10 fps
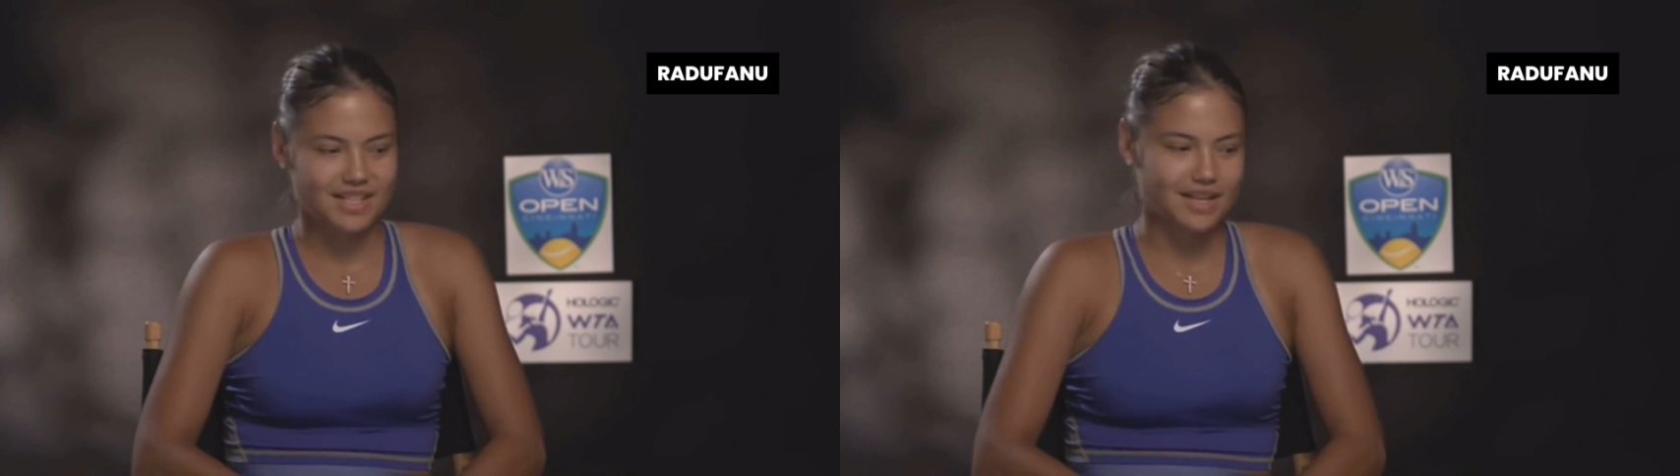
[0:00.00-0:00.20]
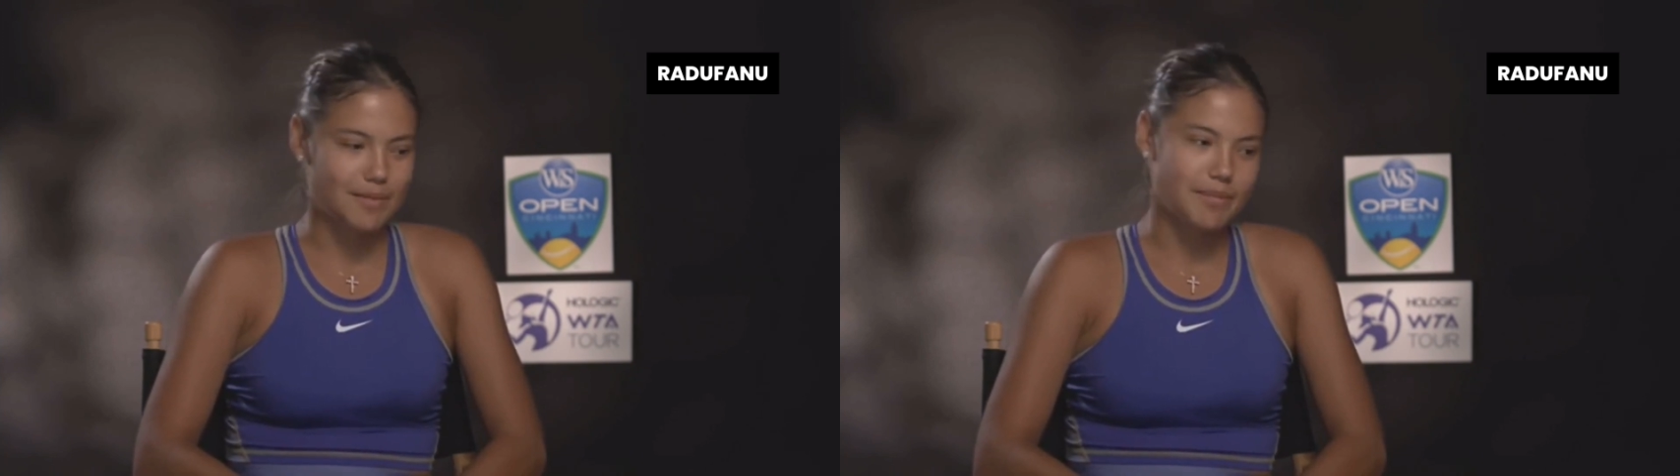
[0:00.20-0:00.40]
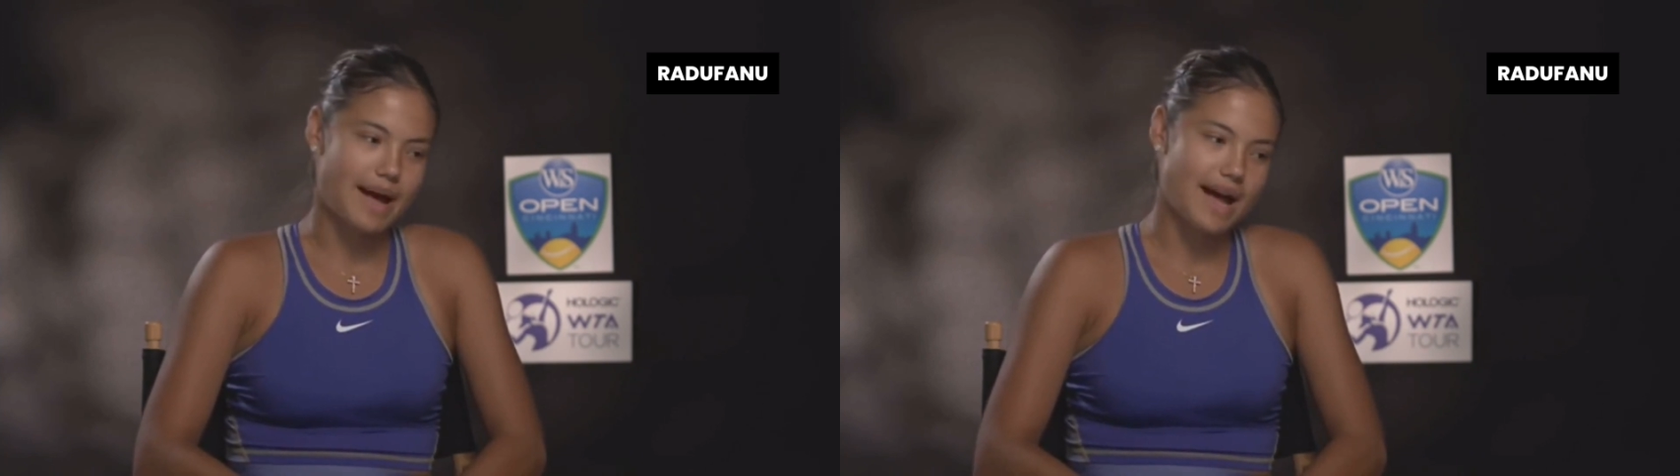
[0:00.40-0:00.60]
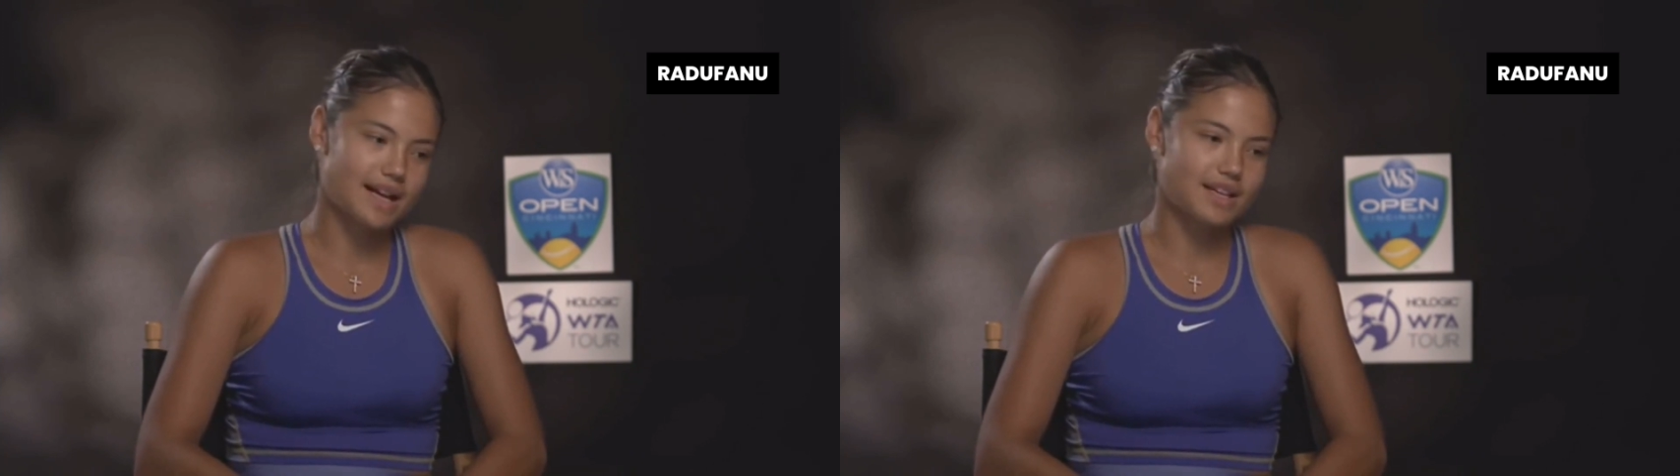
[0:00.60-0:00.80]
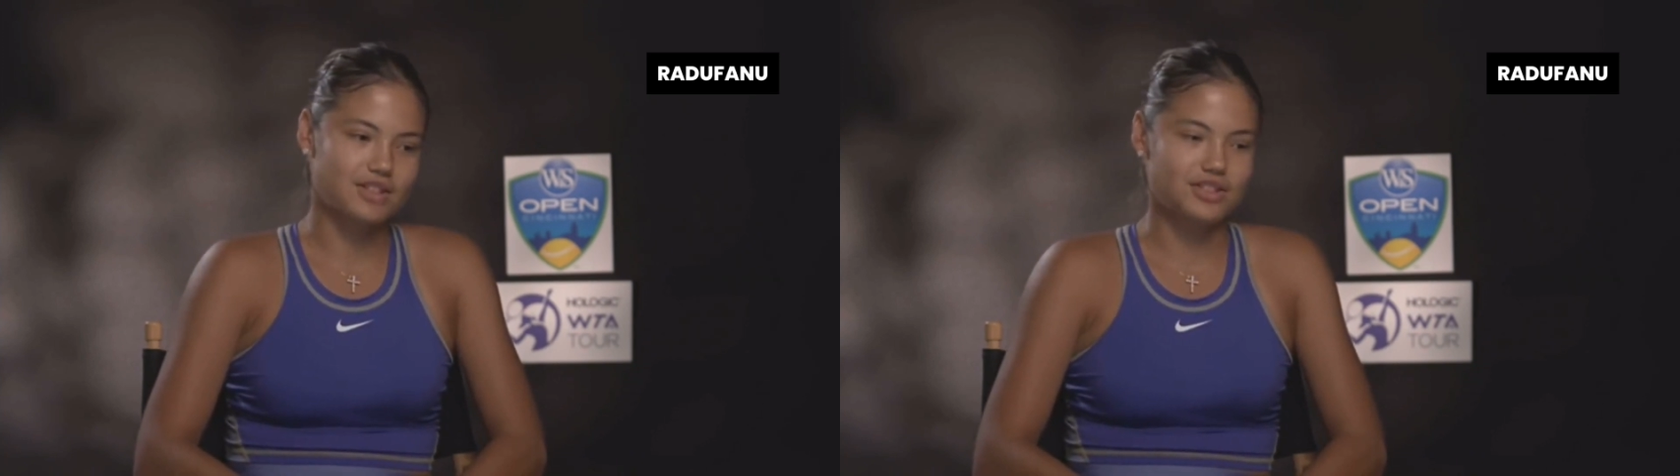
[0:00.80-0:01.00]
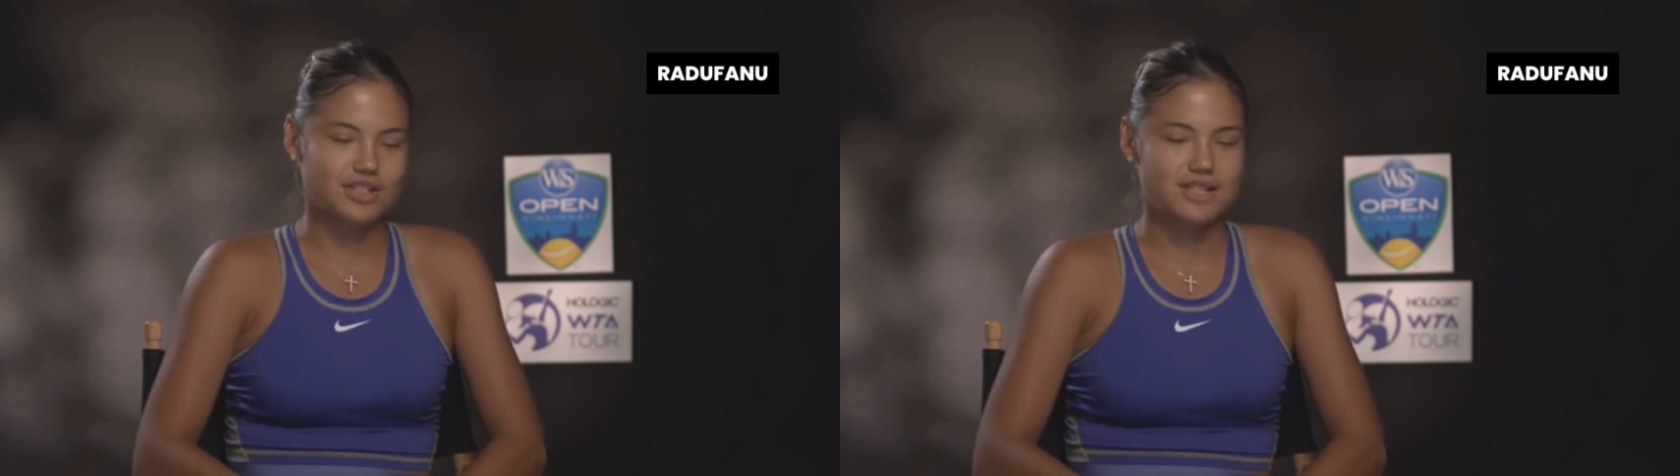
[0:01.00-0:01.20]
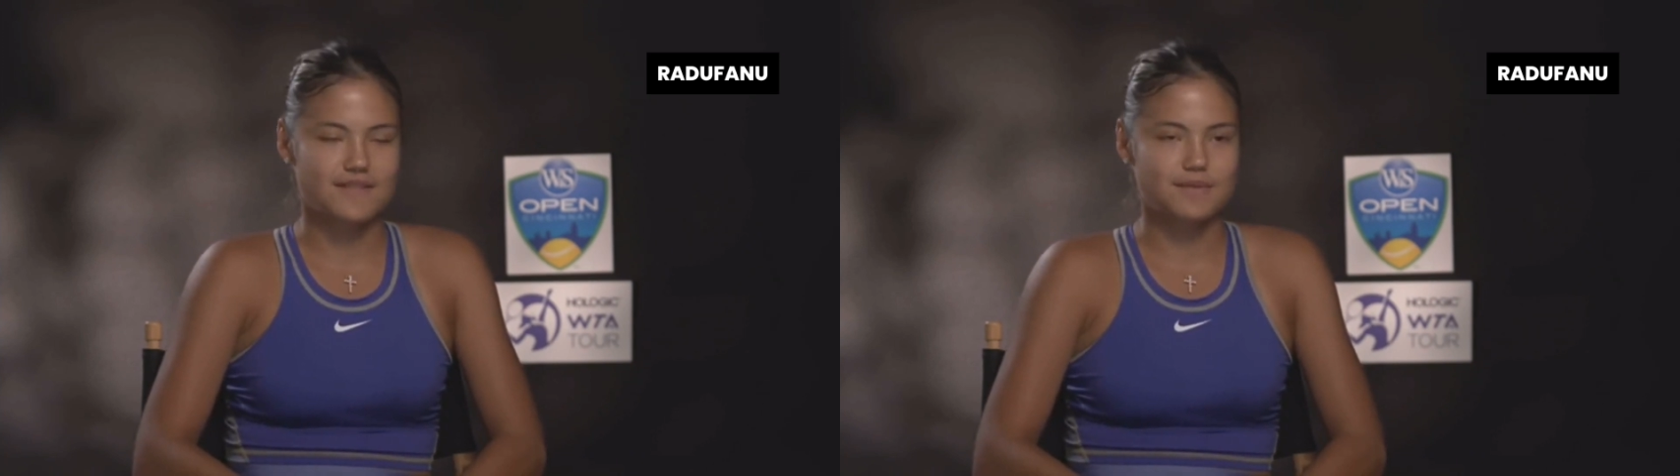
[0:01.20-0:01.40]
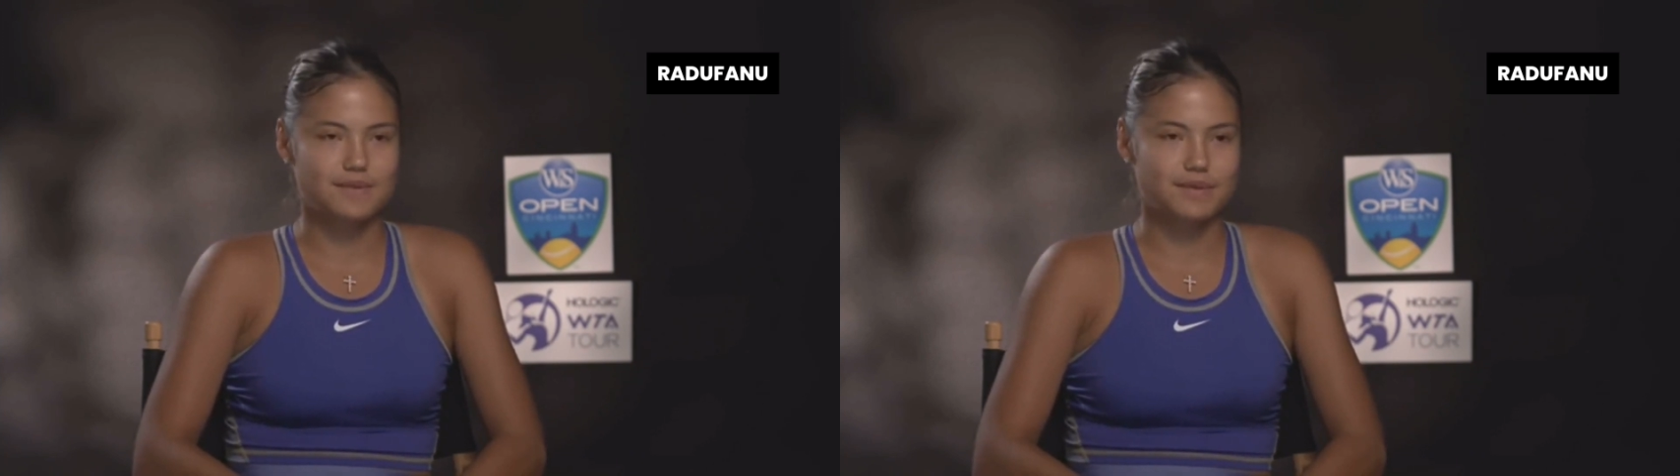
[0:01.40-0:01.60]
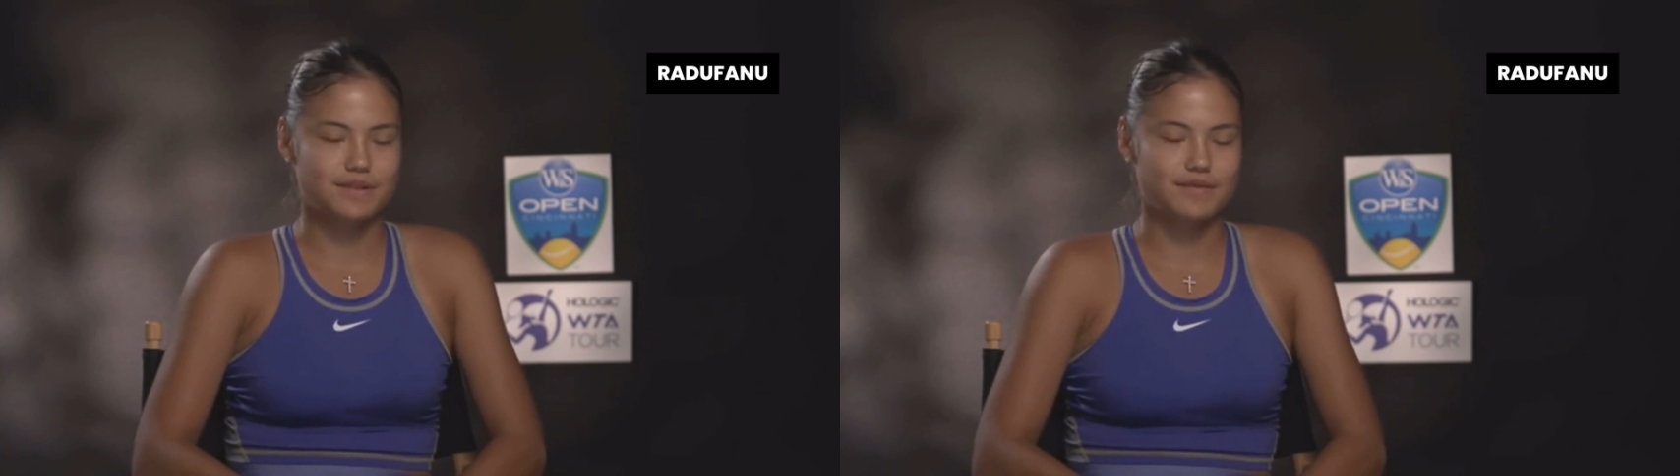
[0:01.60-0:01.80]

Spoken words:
come back, and you just have to be really